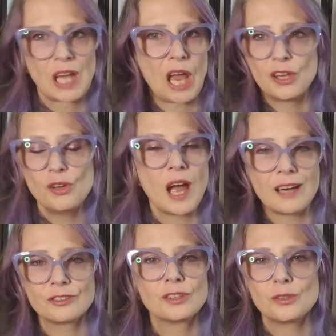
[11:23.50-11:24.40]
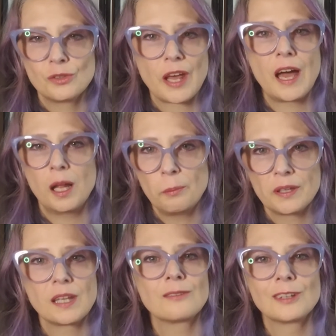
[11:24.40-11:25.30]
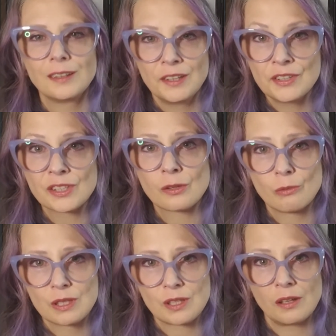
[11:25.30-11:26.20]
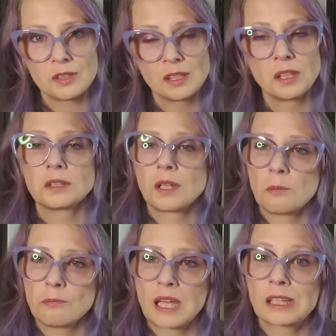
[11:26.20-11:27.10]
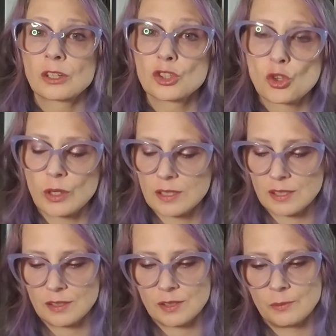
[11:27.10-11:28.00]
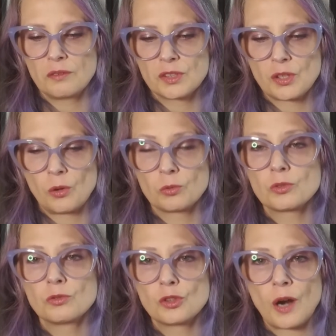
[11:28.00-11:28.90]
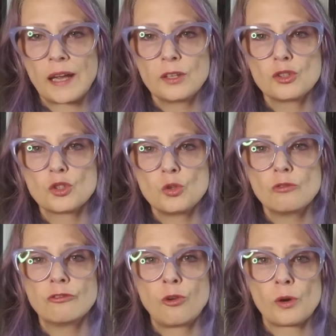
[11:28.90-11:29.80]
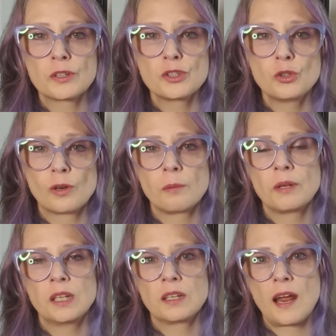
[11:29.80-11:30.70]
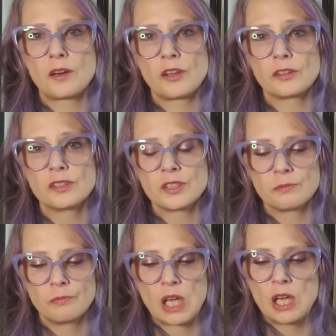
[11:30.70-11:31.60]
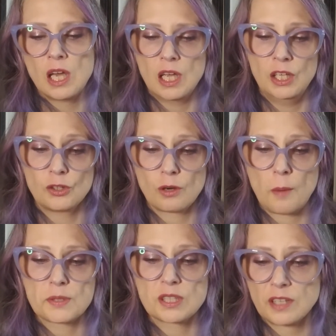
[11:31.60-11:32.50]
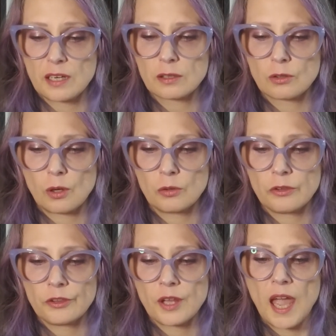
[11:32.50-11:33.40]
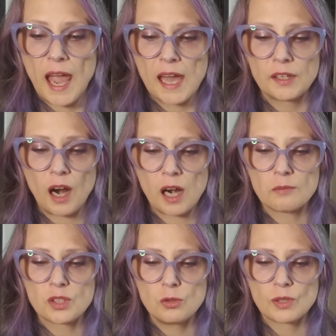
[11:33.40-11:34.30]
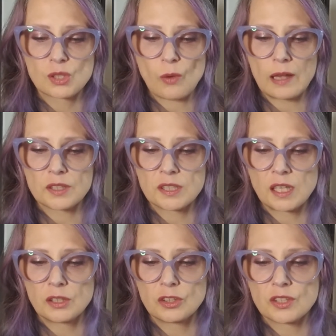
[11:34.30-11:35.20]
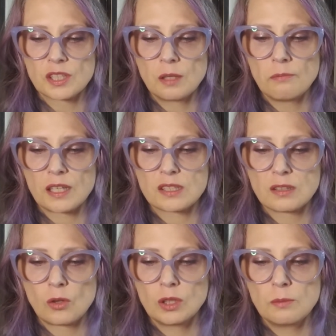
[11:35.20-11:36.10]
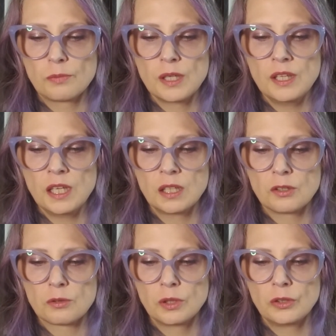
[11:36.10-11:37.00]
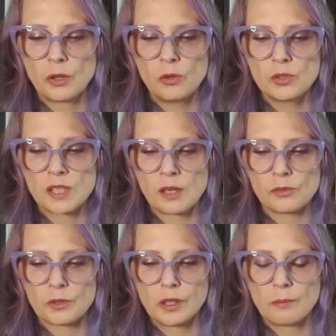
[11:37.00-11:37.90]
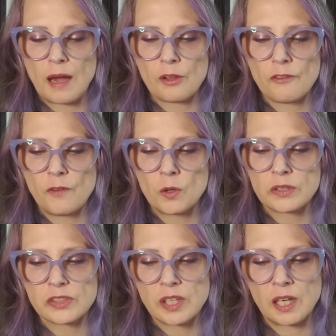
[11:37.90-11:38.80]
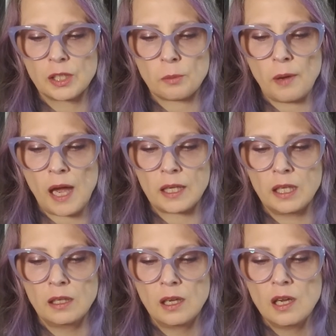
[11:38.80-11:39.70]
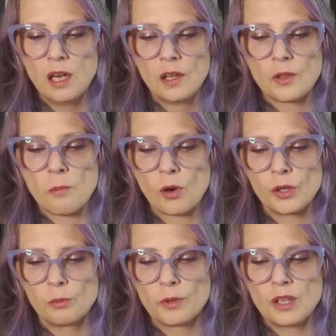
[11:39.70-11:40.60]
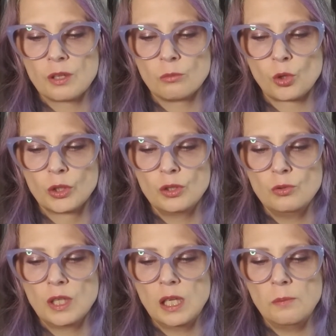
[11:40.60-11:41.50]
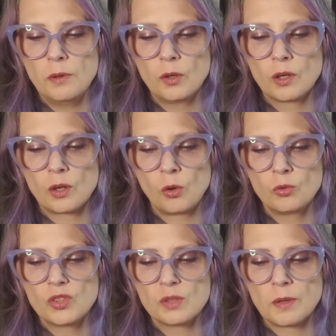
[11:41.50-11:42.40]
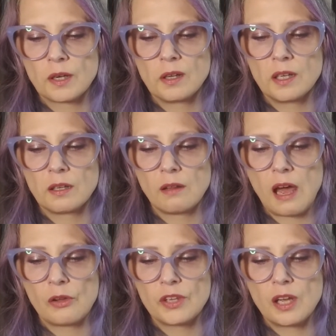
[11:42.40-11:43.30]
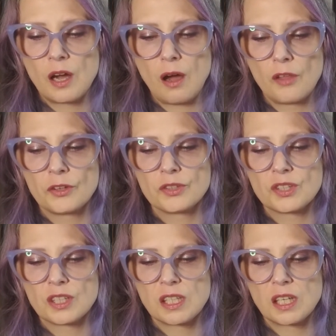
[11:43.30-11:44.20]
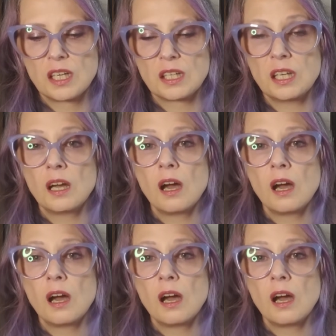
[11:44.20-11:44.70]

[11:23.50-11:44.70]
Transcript: You have to do the help and then release the results and let them make their choices. So trying to force your opinion on others interrupts their growth and harms you as well. Stay in your skin by slowly breathing in through your nose and out through your mouth, focusing on your body. The more you breathe, the more you keep your own spirit and allow the others the dignity